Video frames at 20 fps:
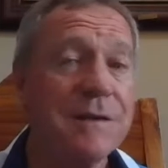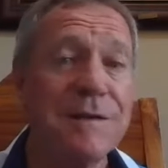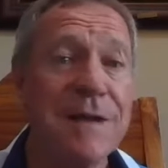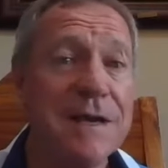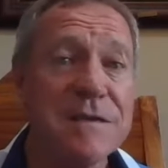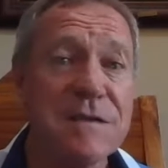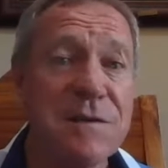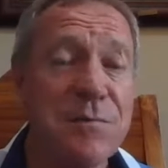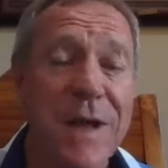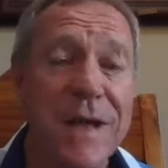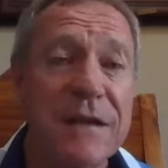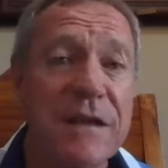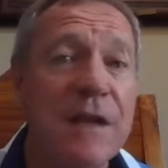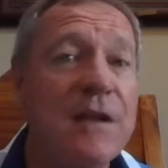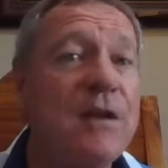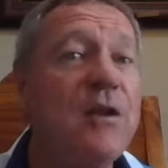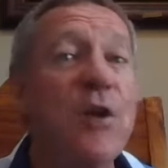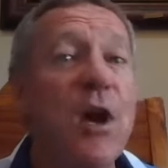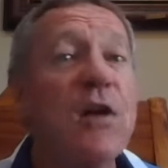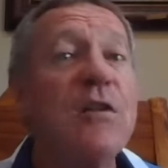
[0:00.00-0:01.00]
It doesn't matter,
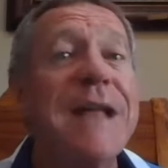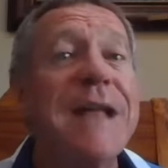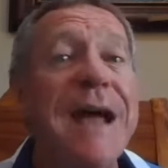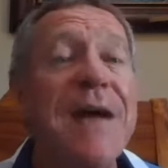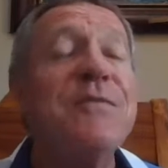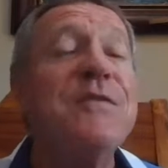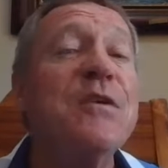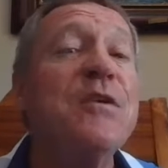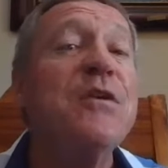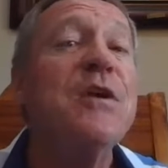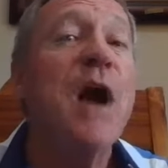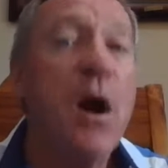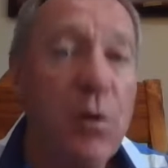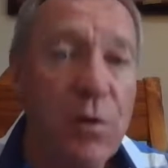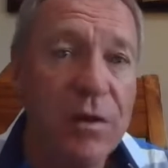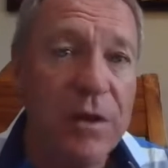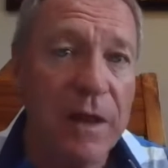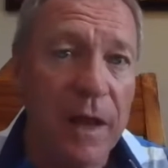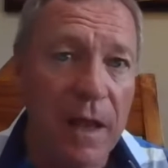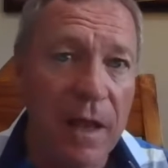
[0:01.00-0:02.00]
and you don't have to
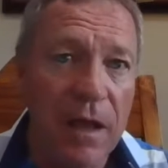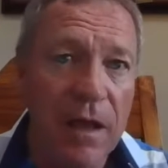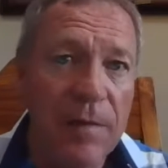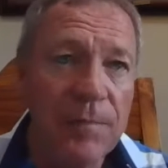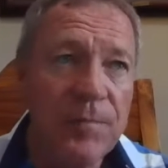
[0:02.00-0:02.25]
go there.